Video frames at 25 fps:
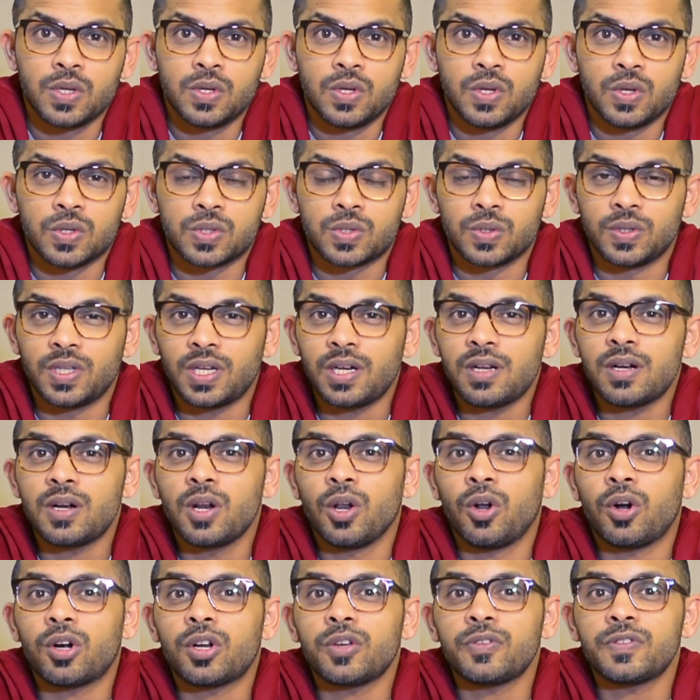So there are a
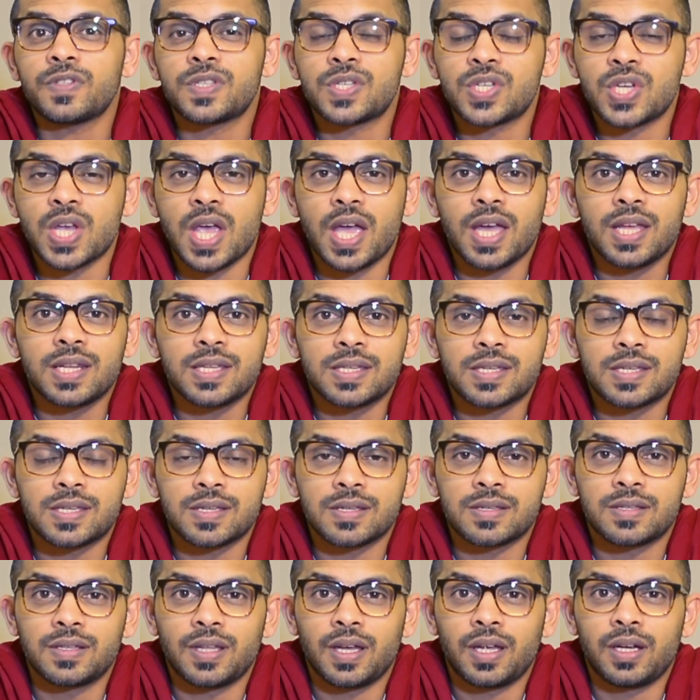lot of
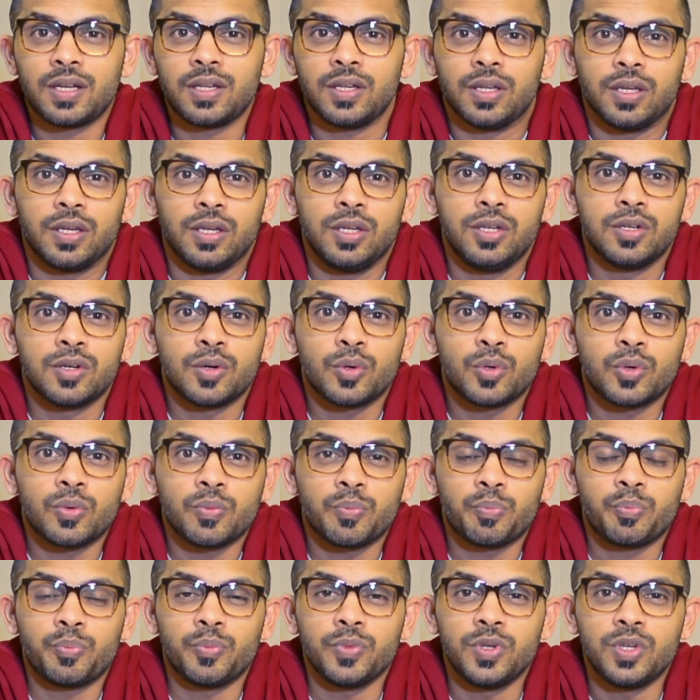chances that your
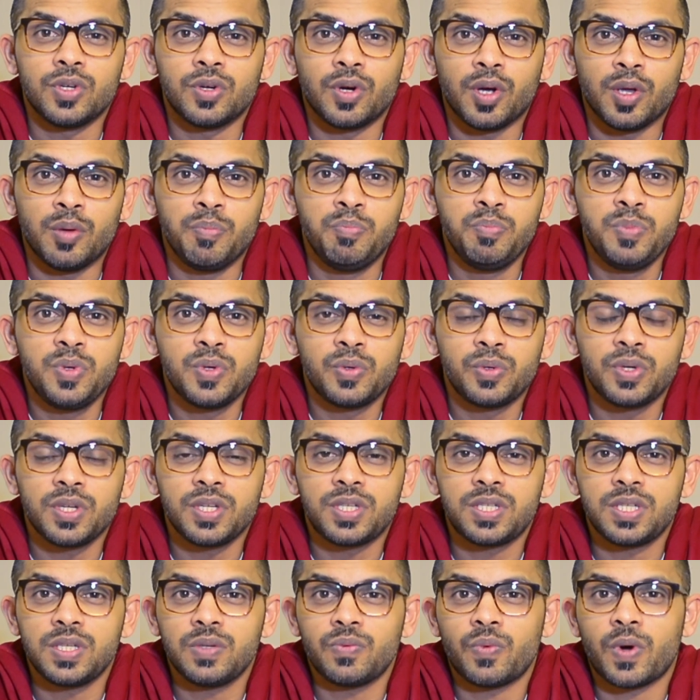
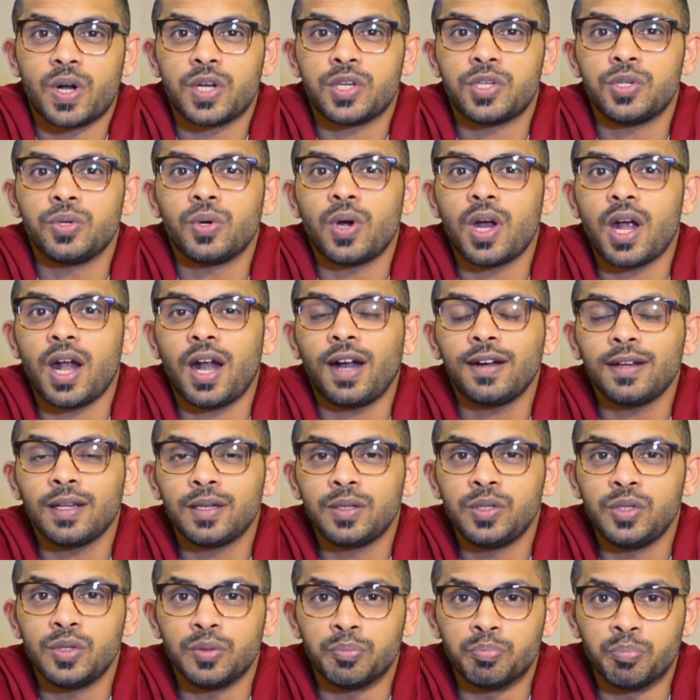immunity, what you had in
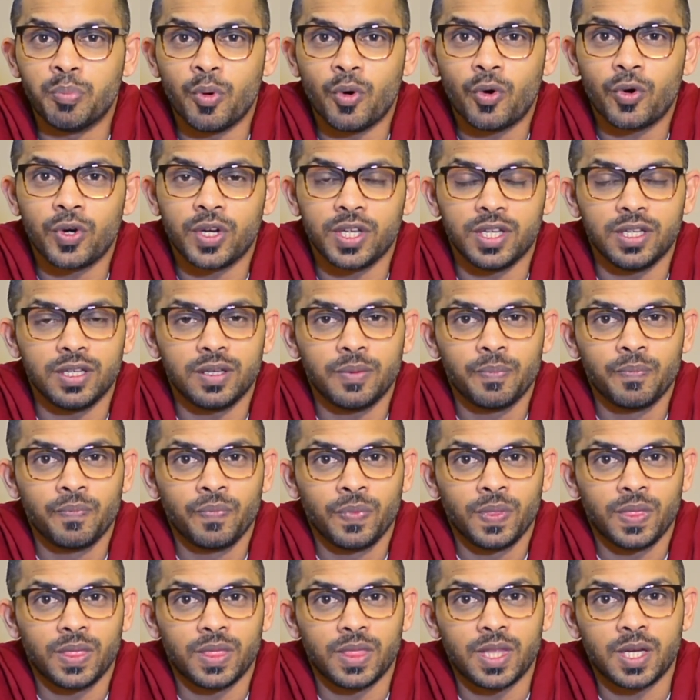your body,
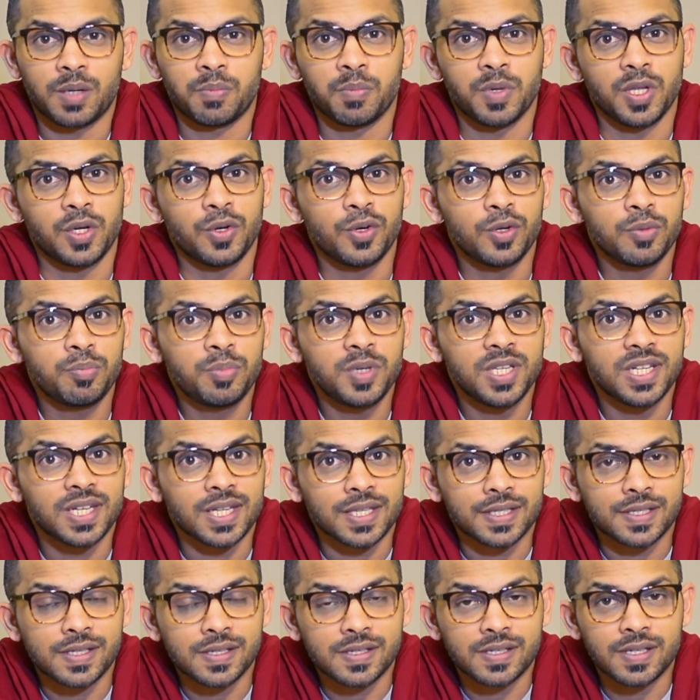that may not be
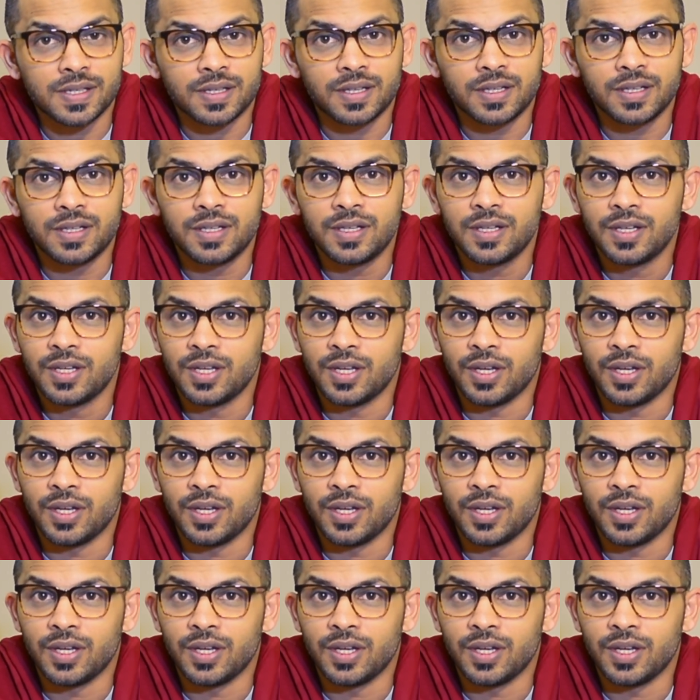necessary